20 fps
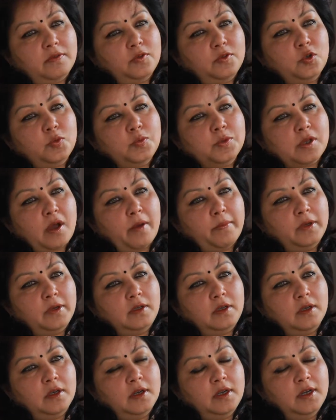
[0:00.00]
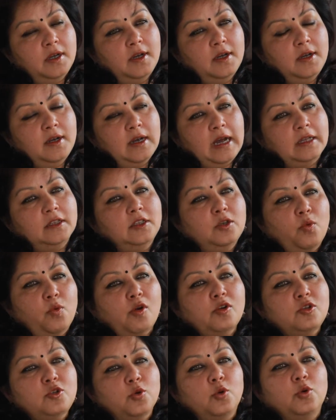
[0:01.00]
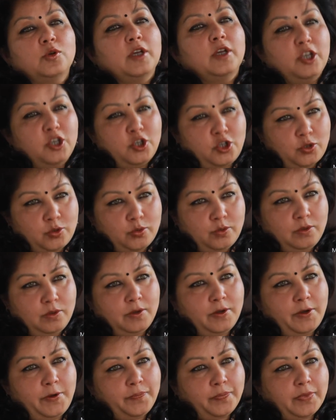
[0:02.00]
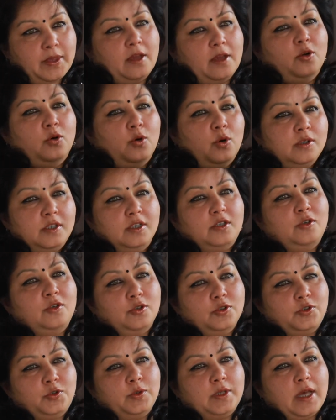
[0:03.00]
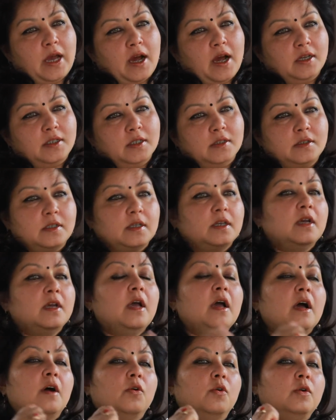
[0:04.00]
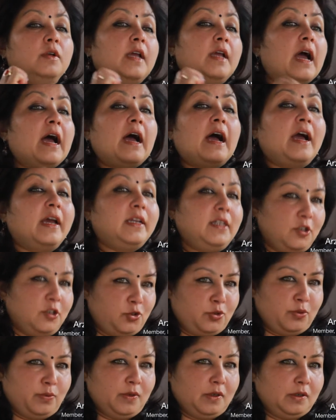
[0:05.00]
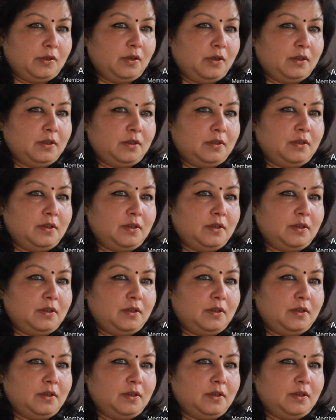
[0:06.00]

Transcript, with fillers: of groups come in here and they want to own an issue and hold it close to their heart and say, only I need to work on it.